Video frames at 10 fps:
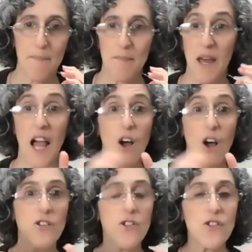but I
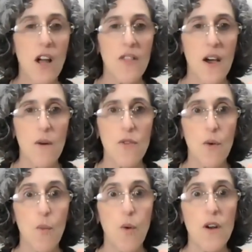also saw that the
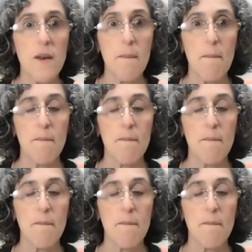wooden